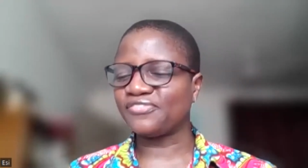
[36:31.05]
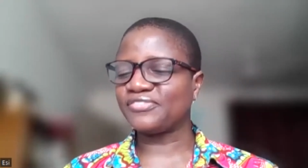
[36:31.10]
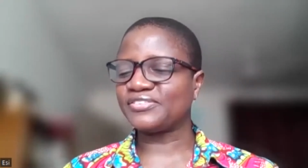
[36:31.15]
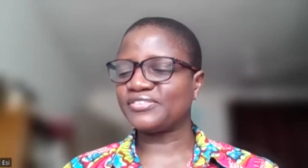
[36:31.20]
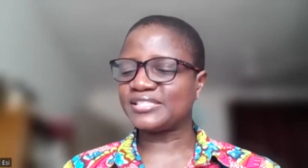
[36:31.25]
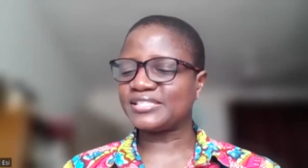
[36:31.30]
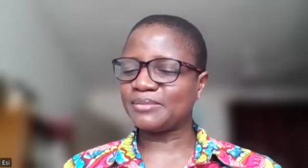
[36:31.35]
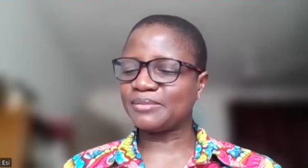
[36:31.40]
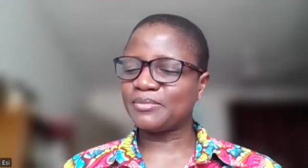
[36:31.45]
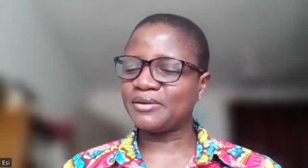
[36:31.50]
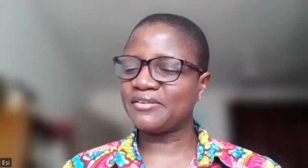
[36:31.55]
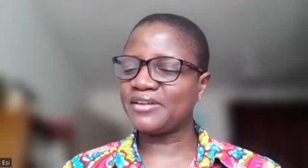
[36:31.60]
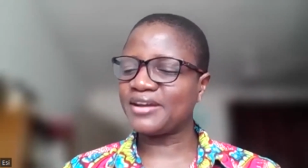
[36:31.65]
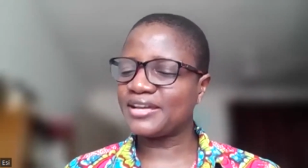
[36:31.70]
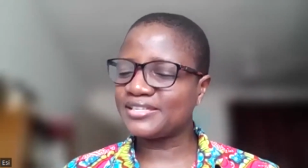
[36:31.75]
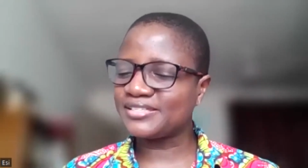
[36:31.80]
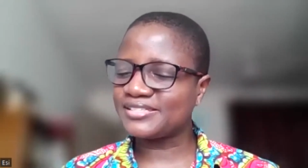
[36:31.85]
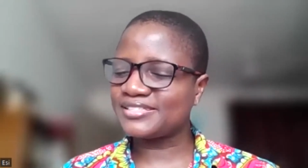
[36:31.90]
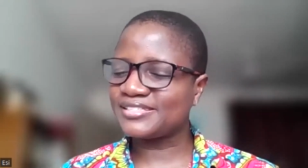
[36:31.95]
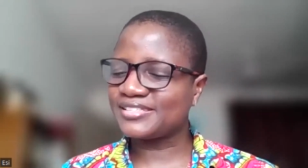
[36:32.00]

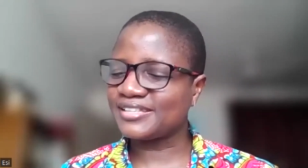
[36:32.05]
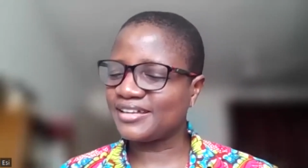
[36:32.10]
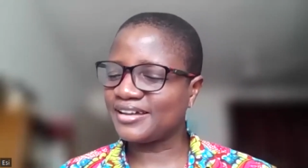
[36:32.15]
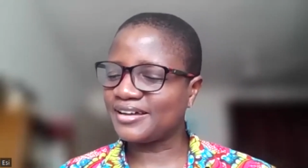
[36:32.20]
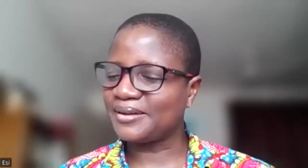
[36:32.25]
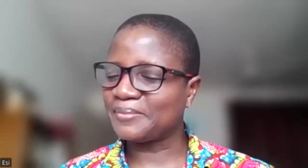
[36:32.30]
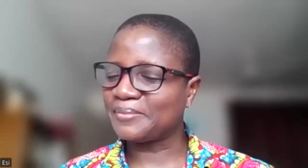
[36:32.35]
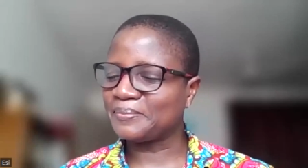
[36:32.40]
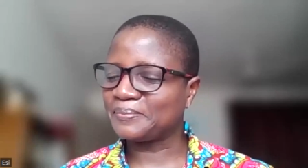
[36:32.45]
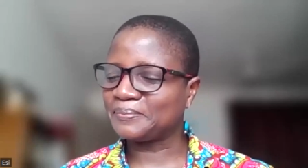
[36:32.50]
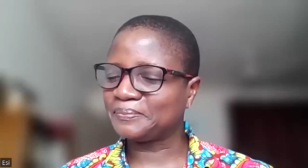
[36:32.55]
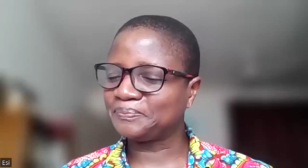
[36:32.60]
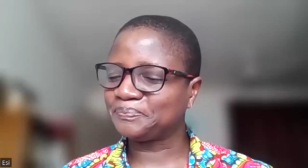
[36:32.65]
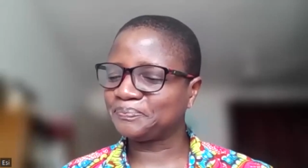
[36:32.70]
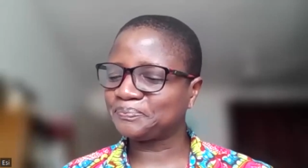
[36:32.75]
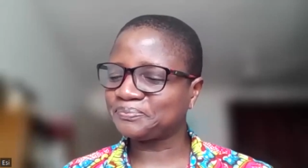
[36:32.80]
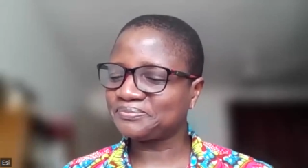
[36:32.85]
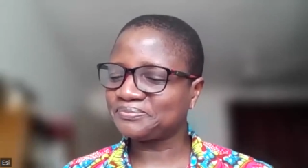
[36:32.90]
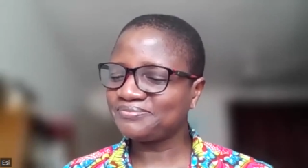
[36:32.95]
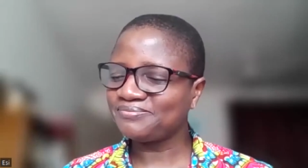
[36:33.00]
summarized um,
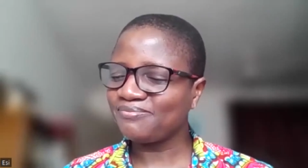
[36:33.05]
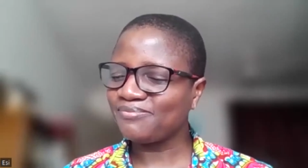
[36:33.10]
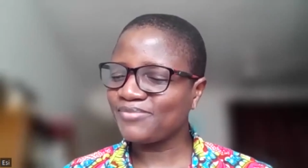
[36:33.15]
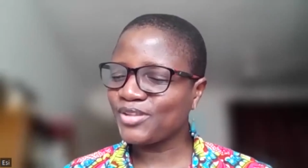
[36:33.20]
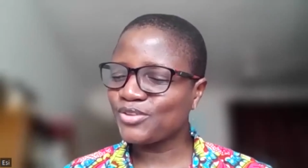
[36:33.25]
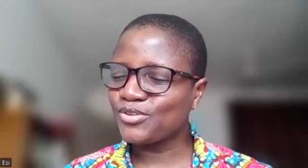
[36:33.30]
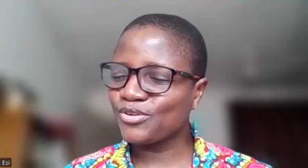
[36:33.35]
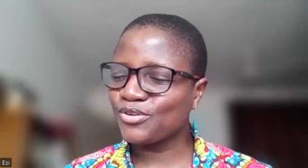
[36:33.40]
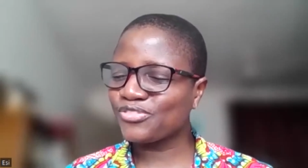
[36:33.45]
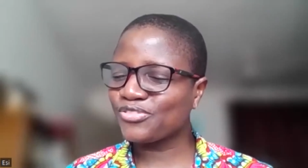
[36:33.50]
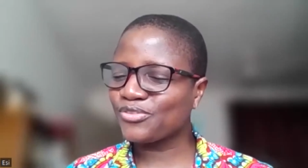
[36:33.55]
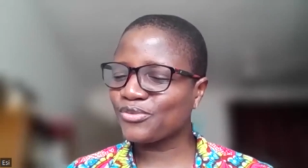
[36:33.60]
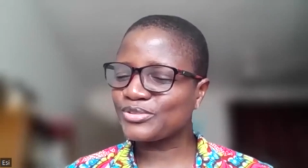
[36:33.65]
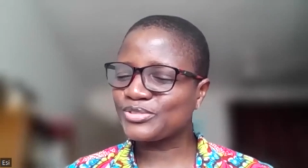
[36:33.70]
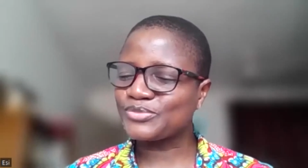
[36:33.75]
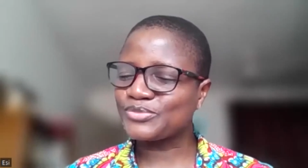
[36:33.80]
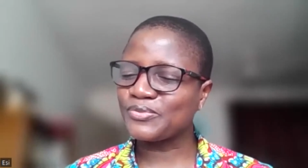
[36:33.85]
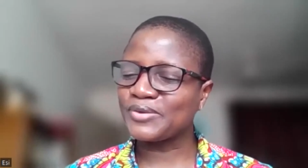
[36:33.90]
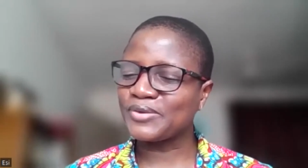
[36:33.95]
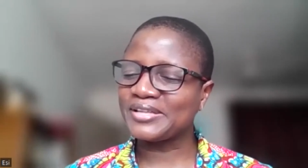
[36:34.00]
your
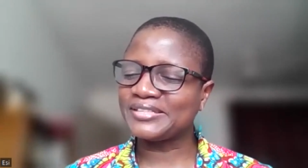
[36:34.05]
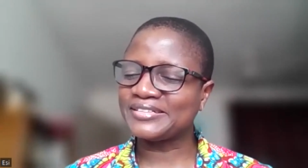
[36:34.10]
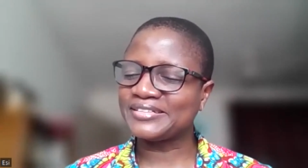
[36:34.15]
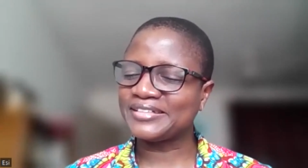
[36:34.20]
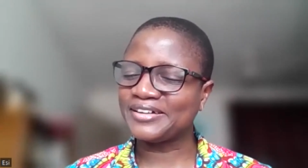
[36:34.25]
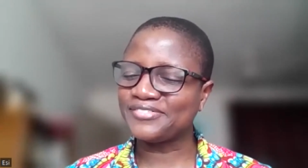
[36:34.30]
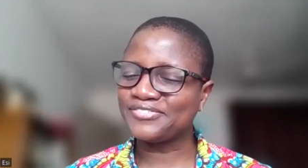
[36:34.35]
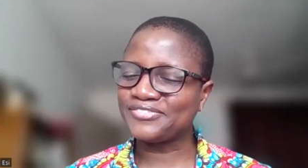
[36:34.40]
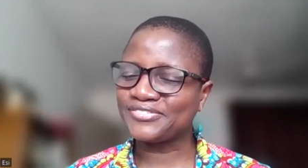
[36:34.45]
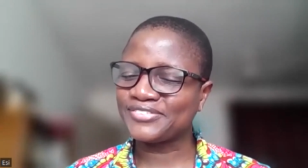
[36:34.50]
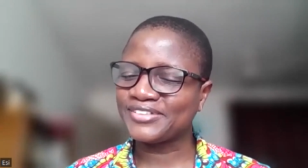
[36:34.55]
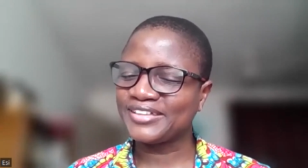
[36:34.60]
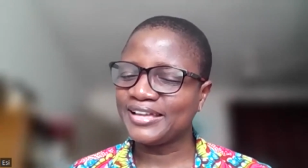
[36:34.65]
thoughts well enough.